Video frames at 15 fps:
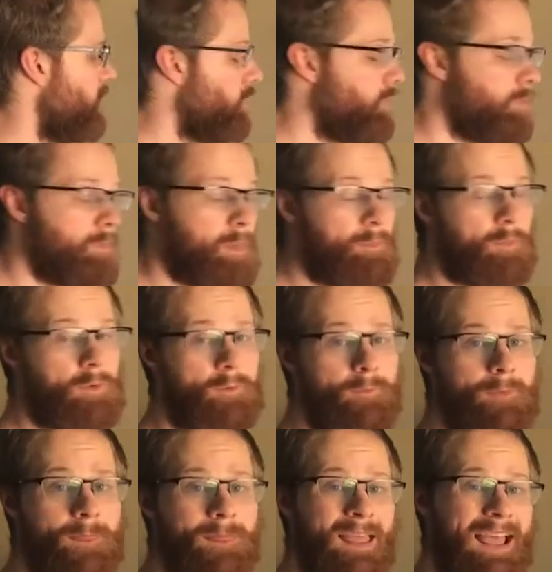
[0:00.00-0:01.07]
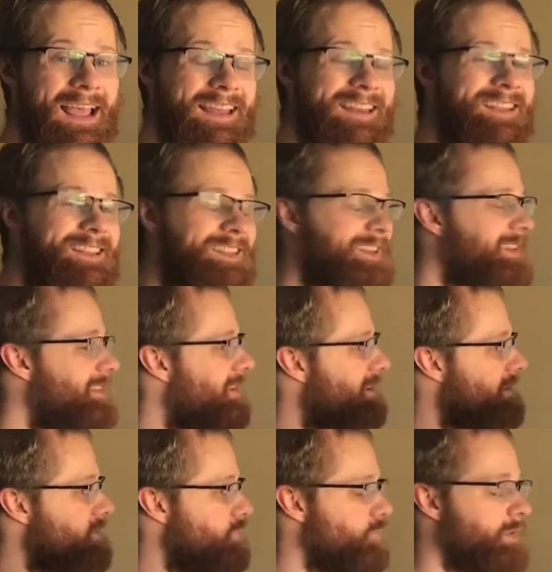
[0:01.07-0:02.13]
Remember, anything that
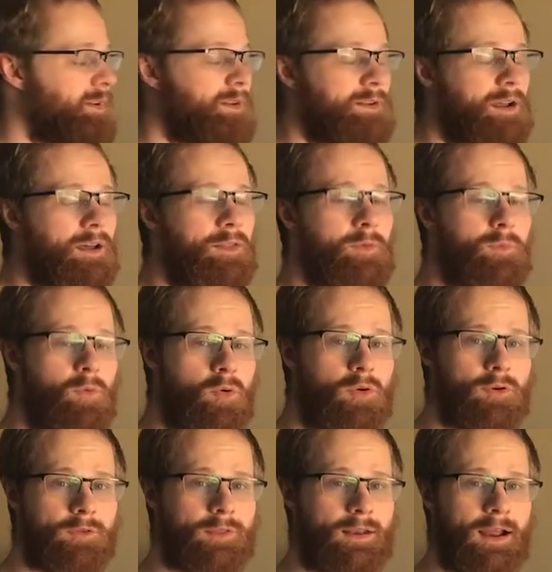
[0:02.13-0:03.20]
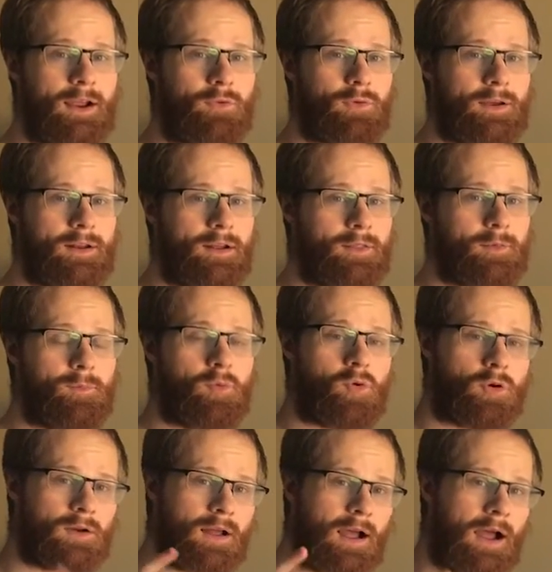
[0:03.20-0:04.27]
is written on the board or that I write on the
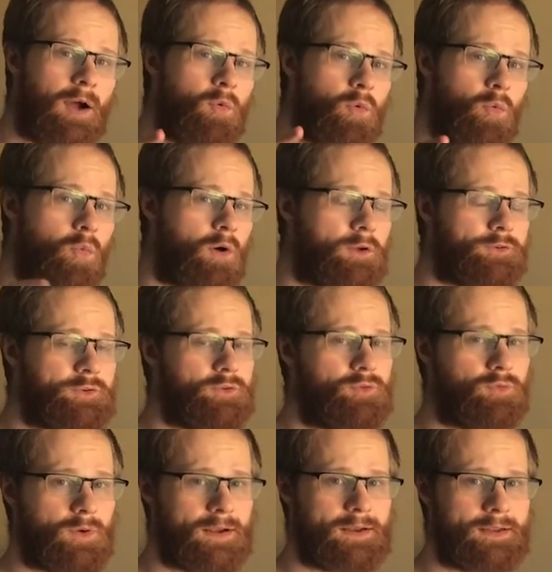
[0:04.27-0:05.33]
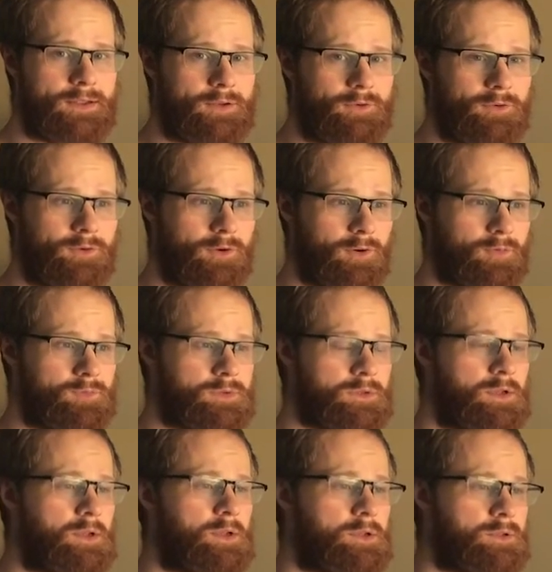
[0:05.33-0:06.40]
board, I will want you to write in your notes.
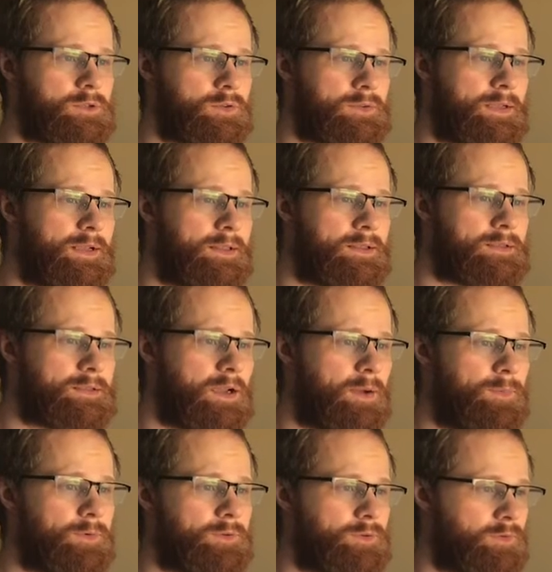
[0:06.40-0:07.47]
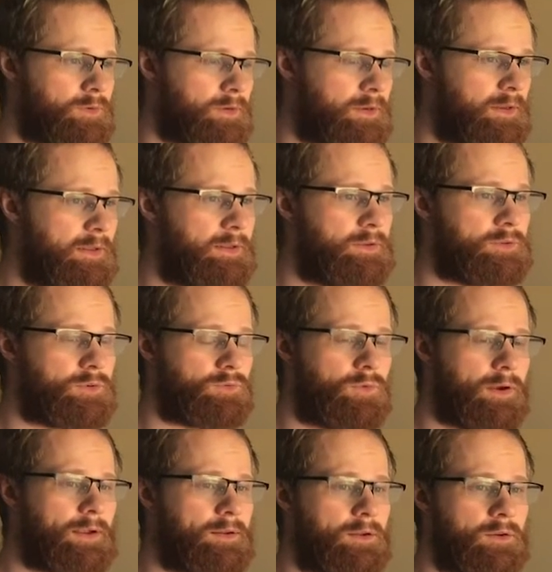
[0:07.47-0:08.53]
So take this opportunity to
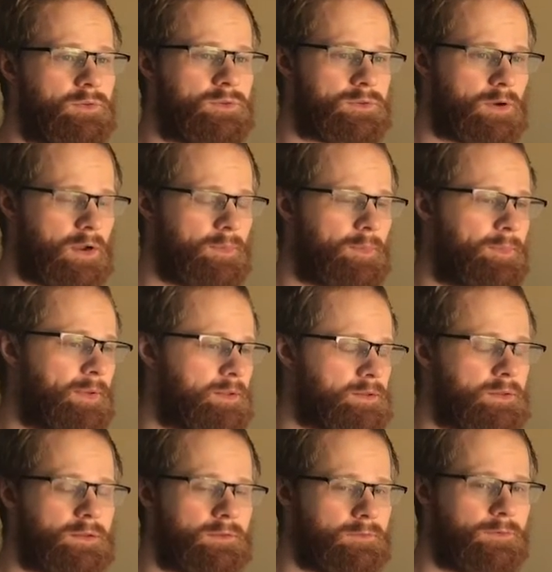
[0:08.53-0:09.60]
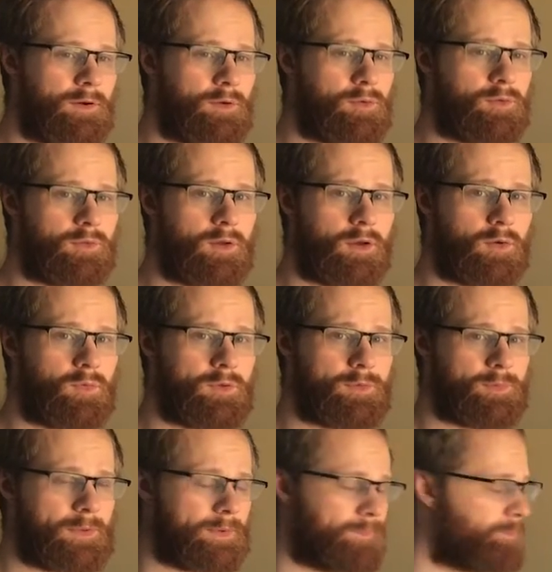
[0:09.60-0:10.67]
write notes, grab a pencil, and follow along with me.